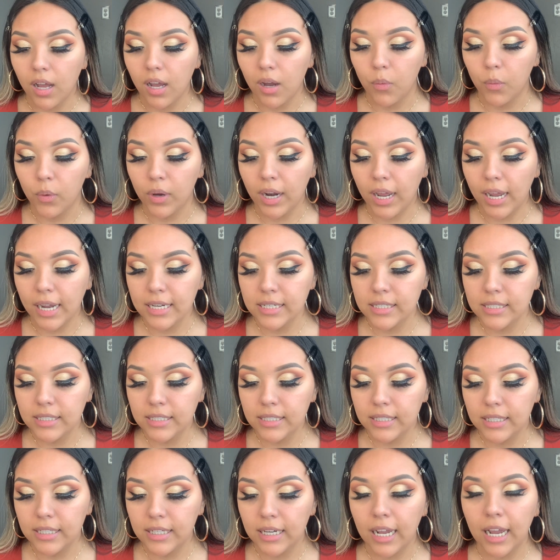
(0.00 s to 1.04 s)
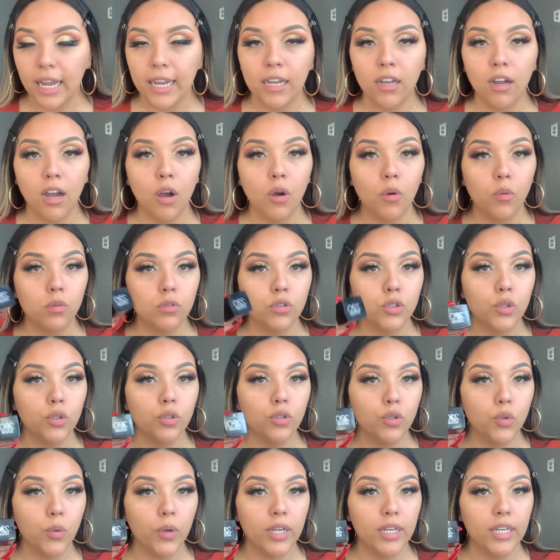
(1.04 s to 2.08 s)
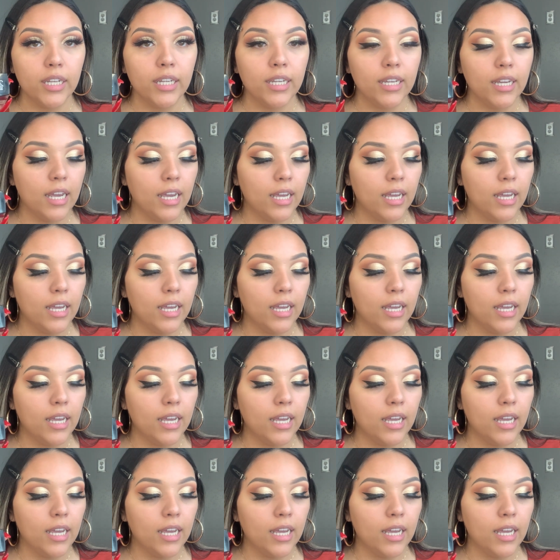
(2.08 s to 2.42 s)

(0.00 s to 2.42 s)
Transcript: What I did, I got 220